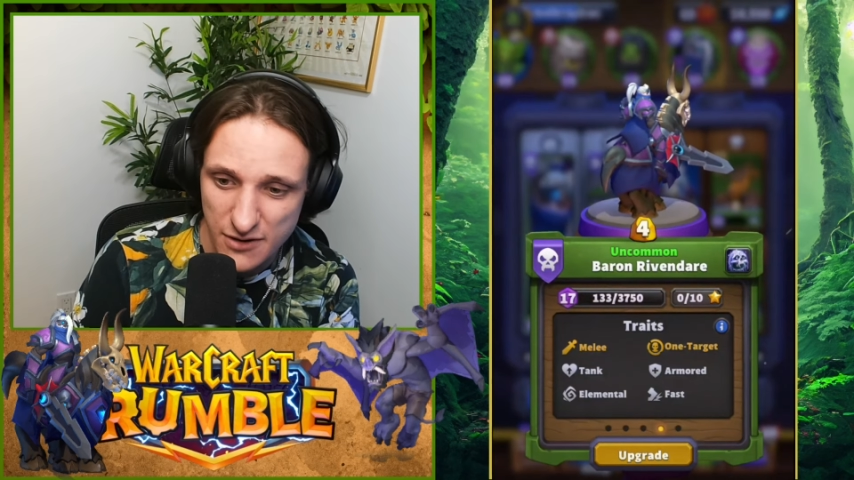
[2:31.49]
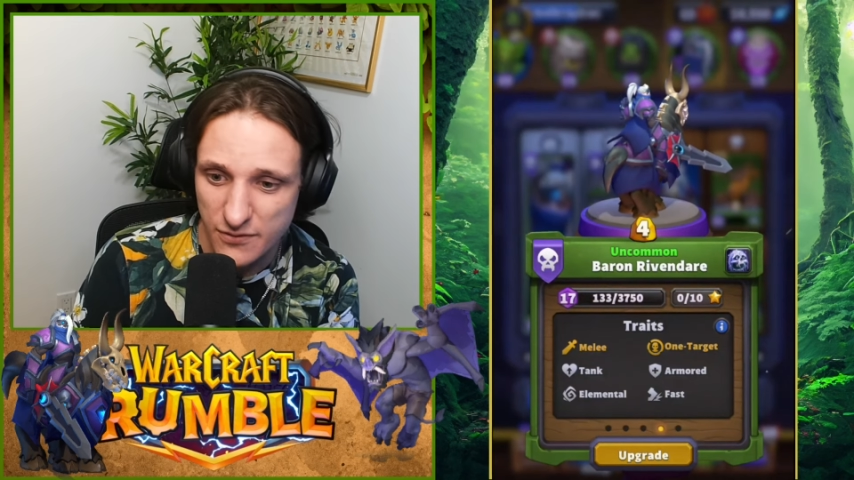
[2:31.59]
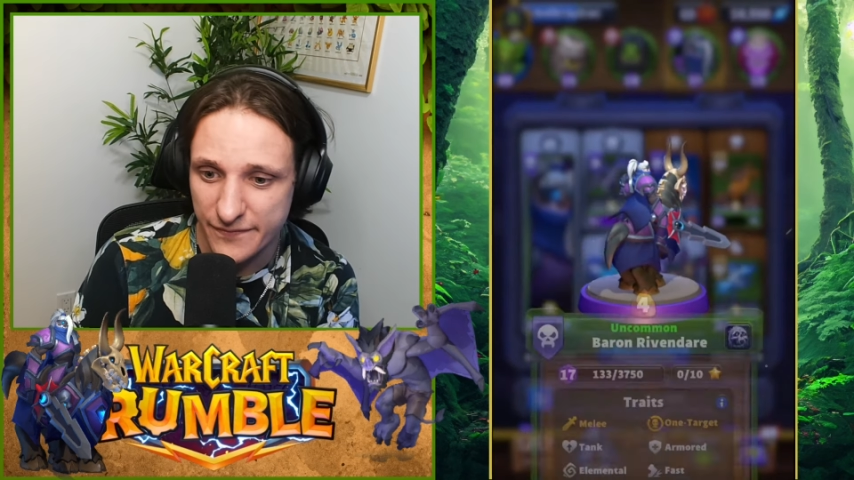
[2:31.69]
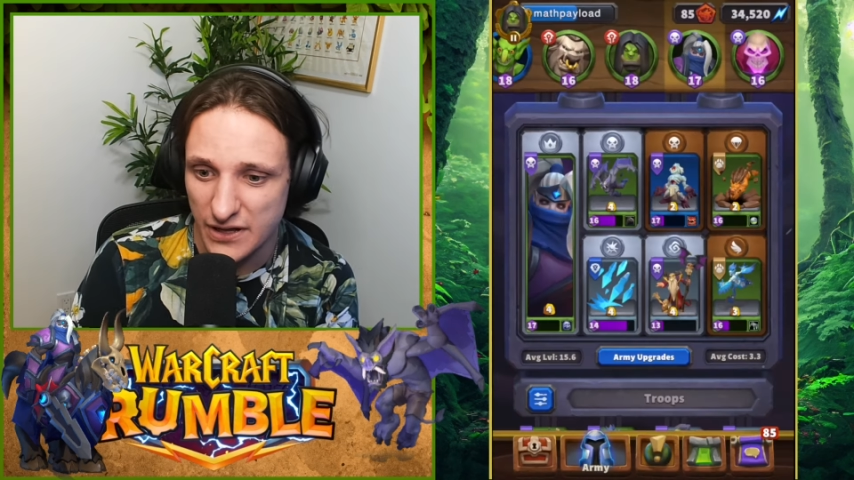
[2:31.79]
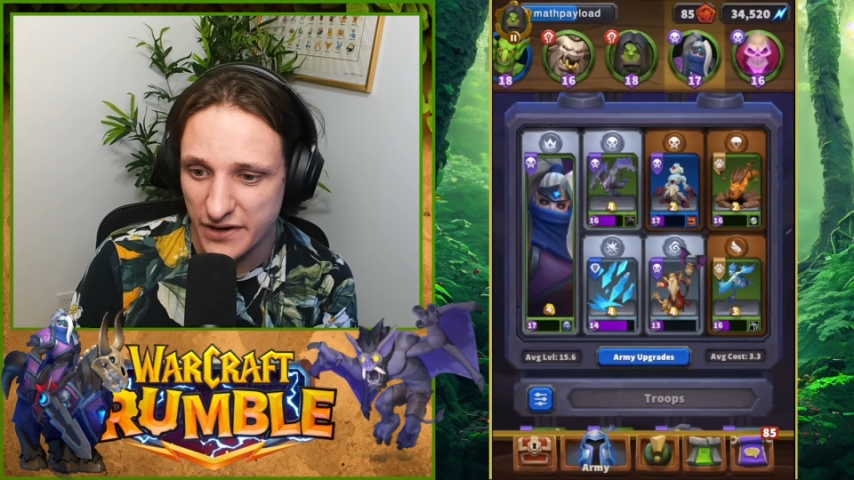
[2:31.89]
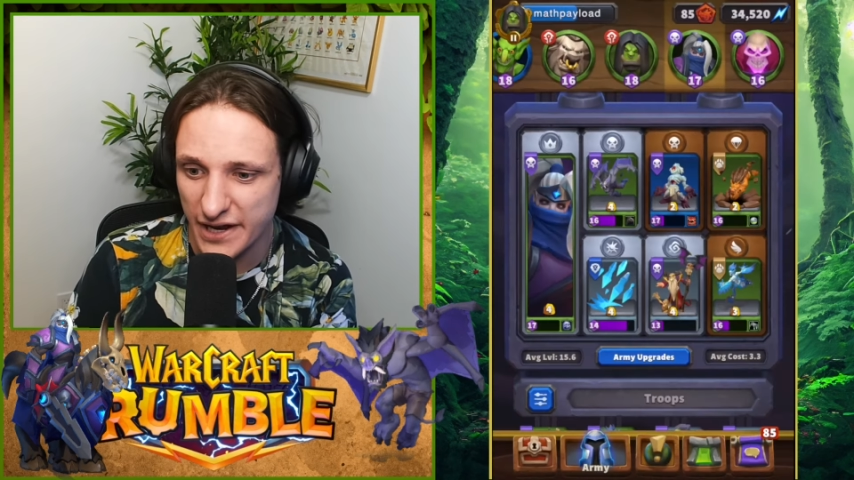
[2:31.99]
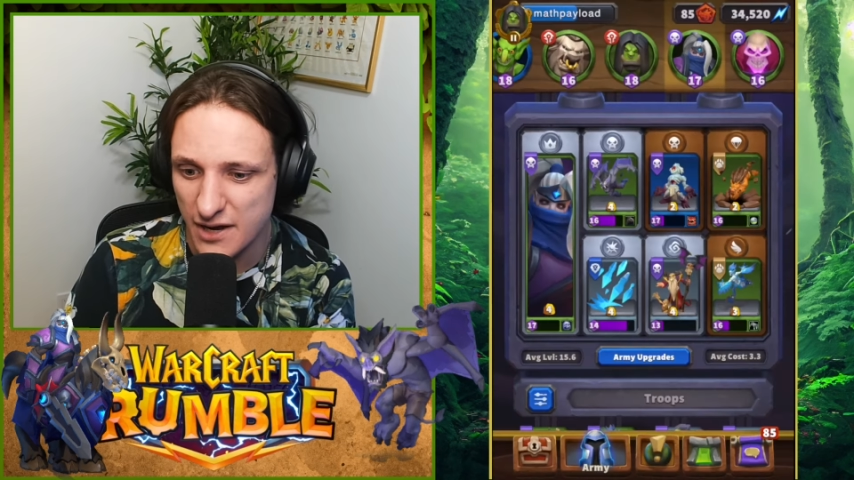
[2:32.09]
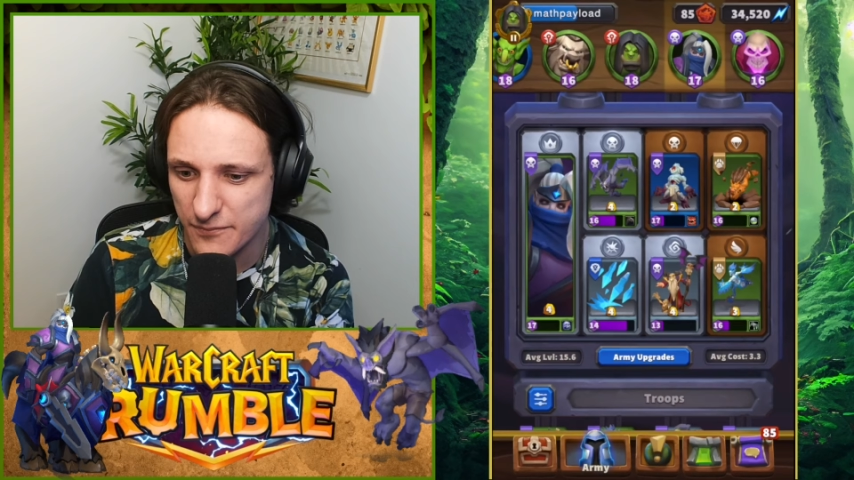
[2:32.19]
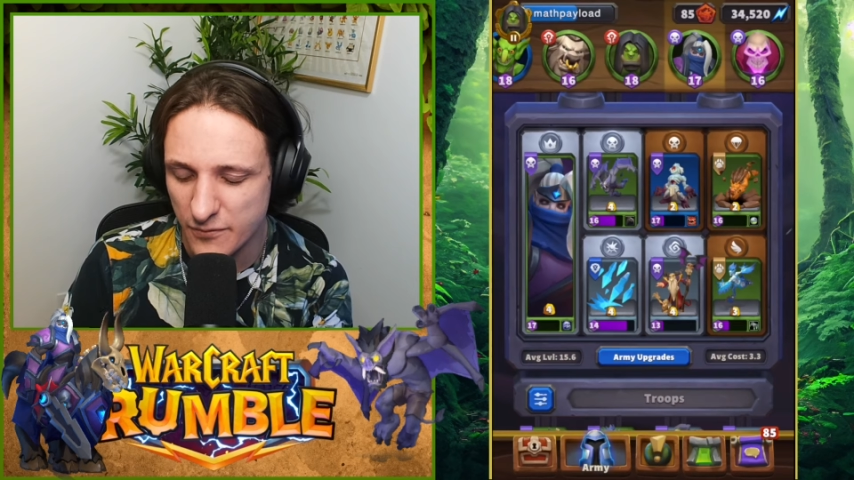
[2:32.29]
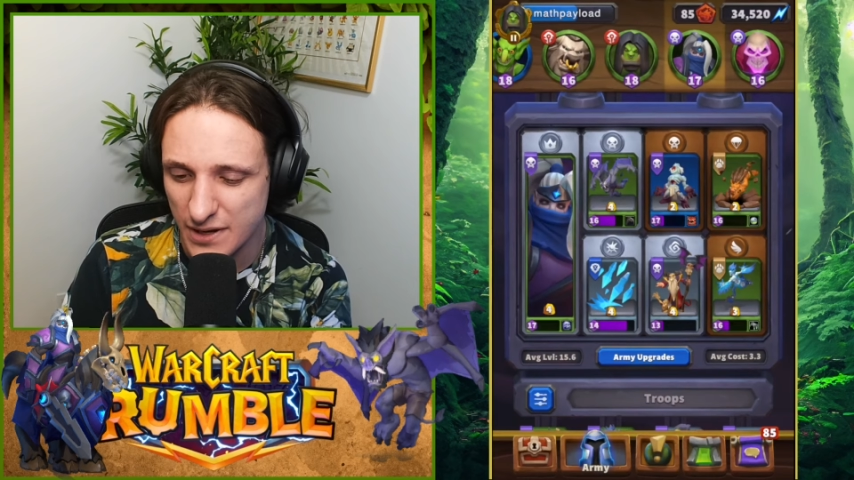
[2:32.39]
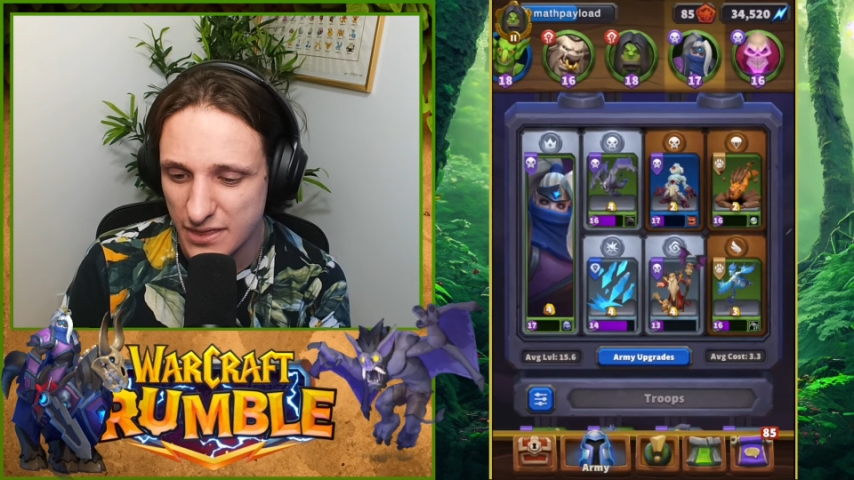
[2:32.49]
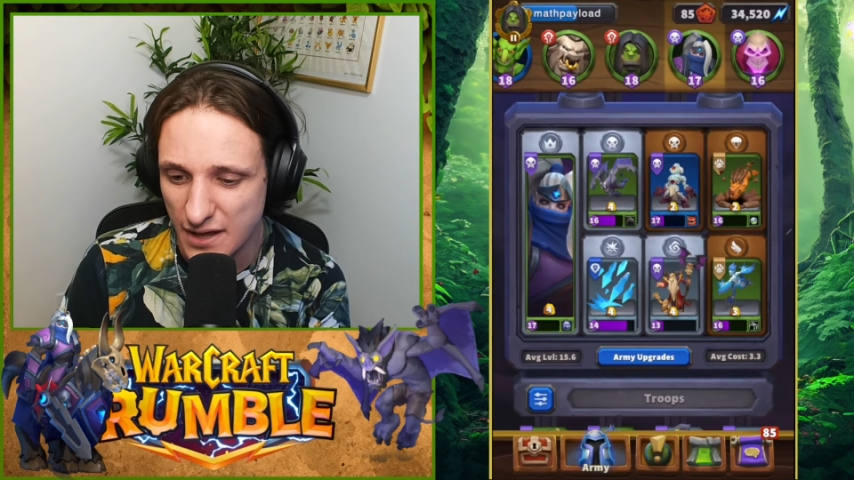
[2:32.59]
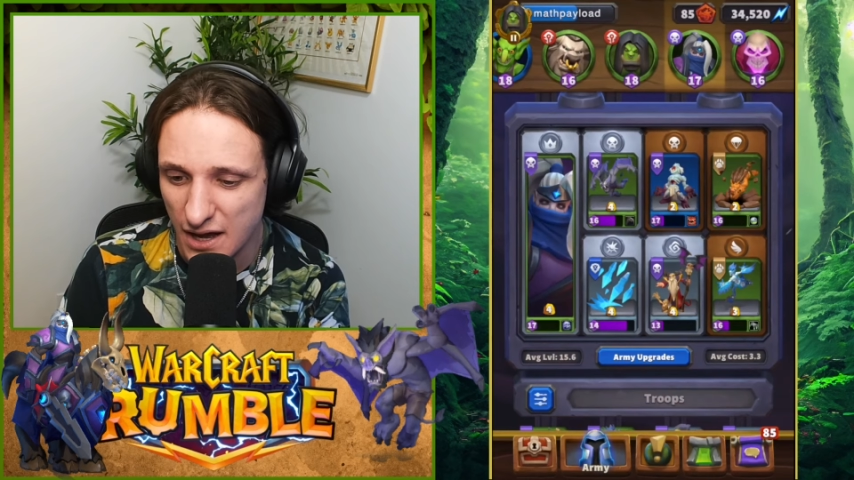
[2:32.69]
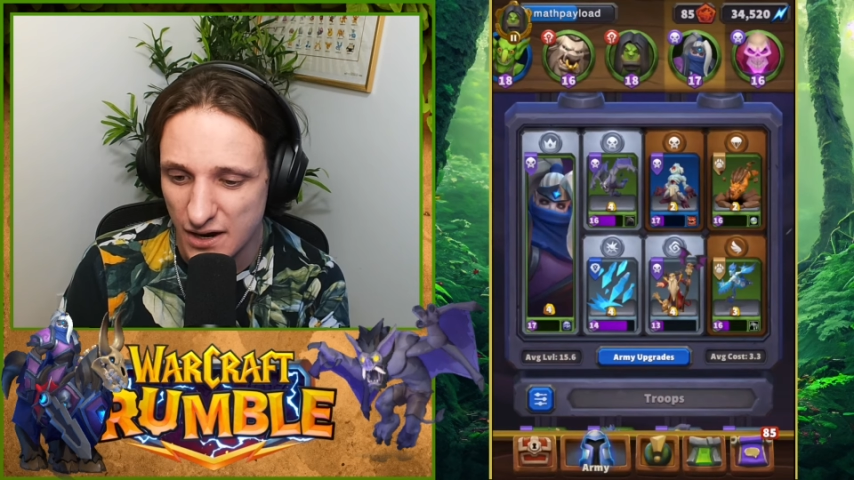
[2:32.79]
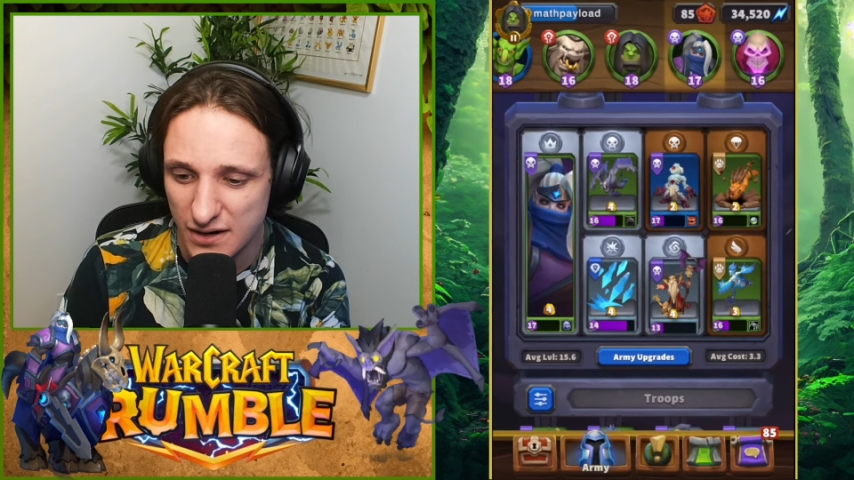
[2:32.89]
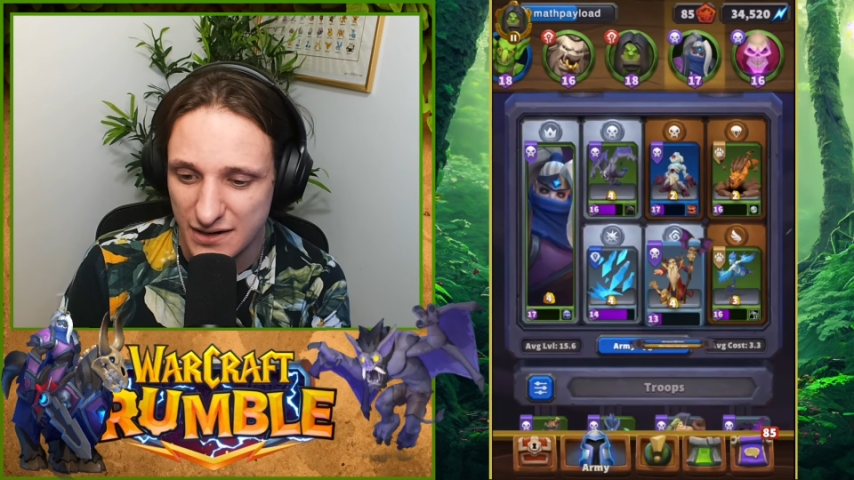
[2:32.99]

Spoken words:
we're following it up with our